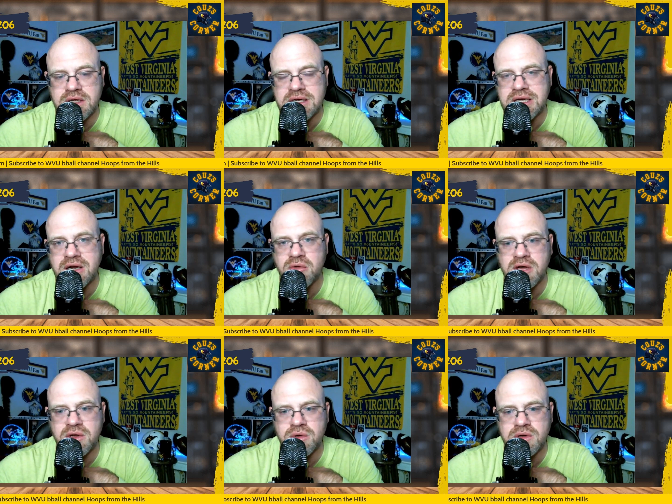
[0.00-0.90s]

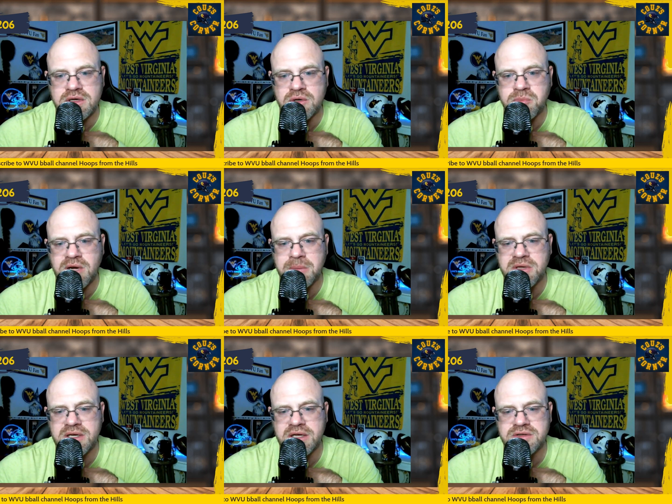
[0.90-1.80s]
Colorado and Coach Prime
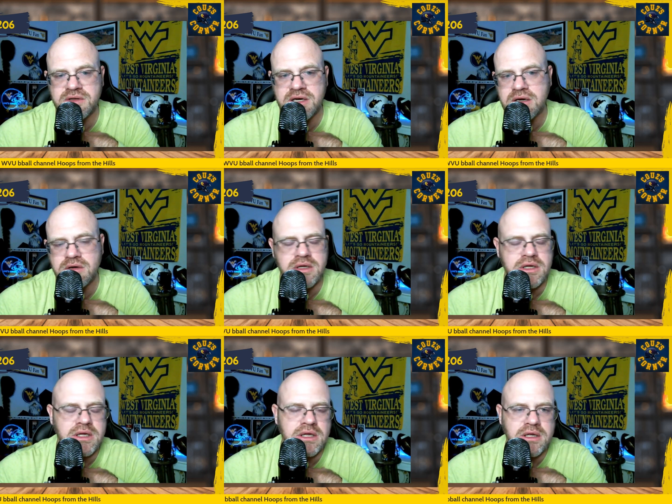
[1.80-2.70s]
connection there.
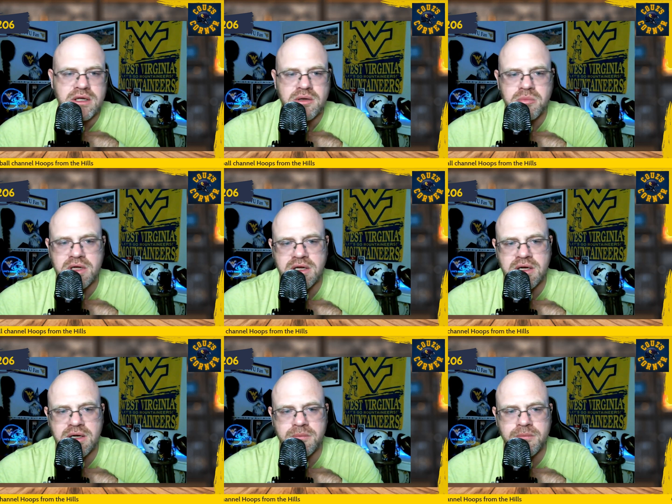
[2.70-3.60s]
But
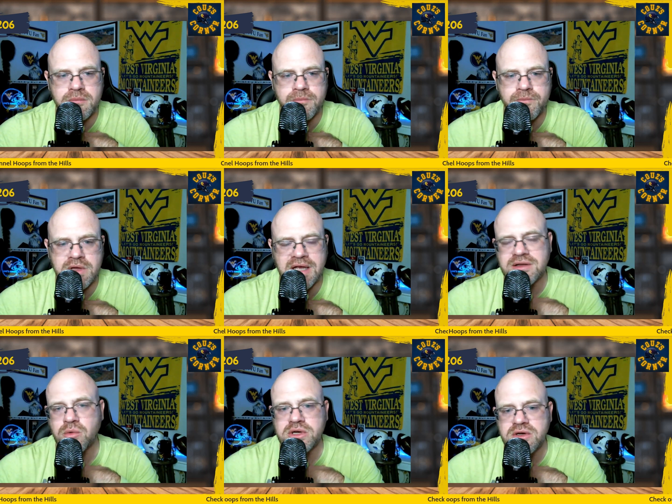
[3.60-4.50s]
uh, guys, I
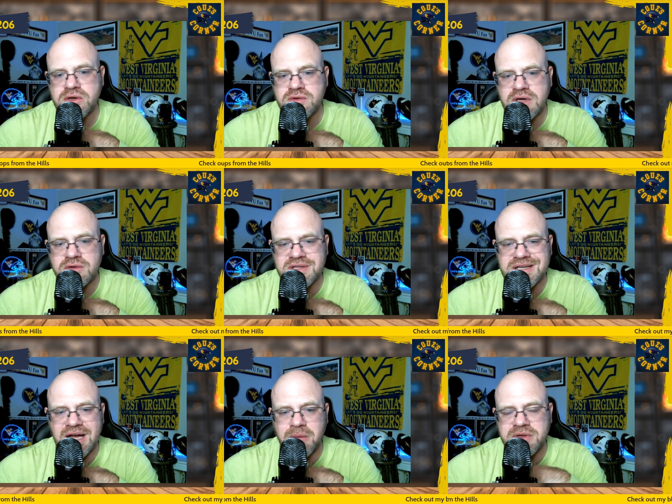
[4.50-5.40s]
want to hear your thoughts in the
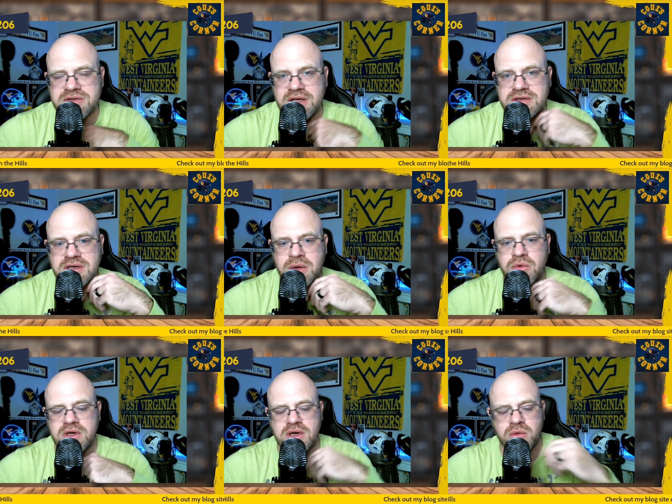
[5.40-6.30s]
comment section. I
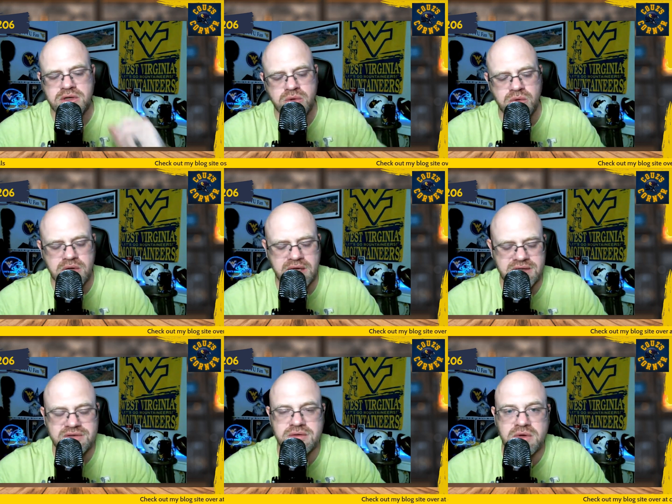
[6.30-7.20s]
want to hear what you had
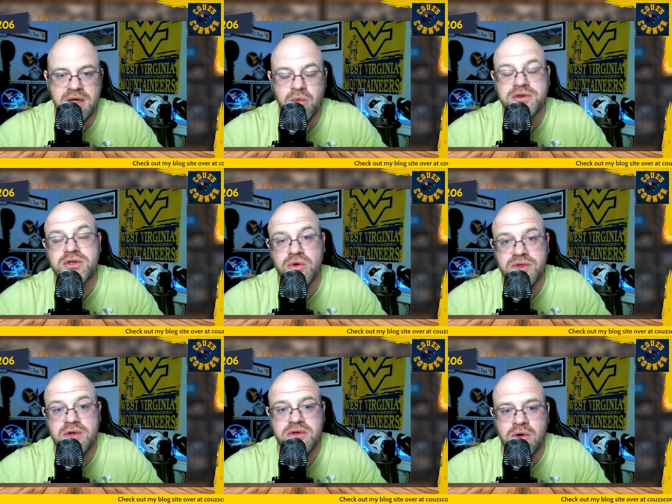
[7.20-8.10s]
to, what your
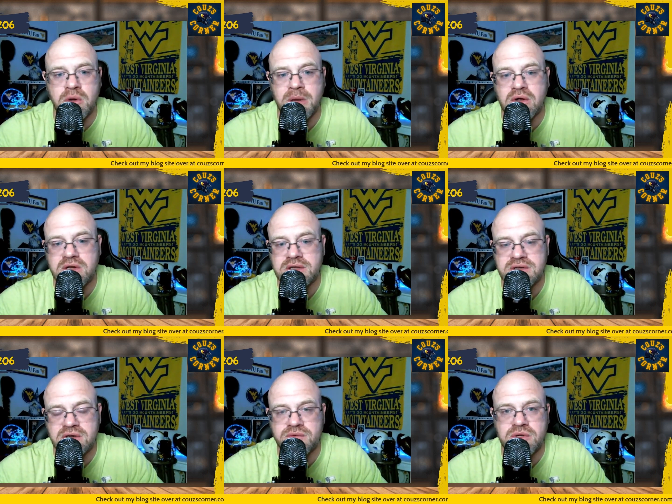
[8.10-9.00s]
thoughts are about Clint's
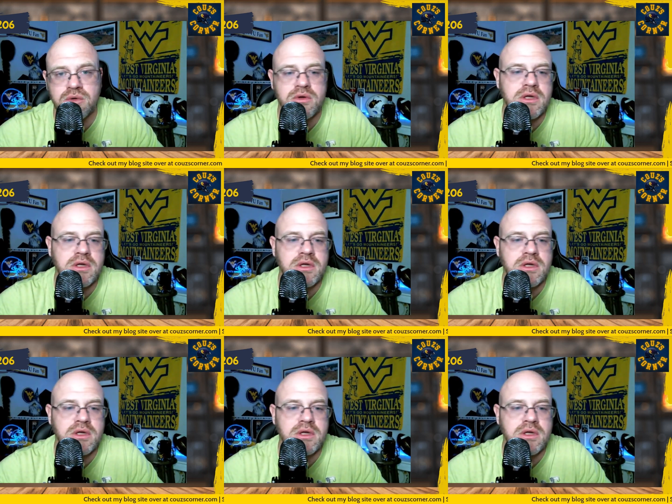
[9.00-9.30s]
interview,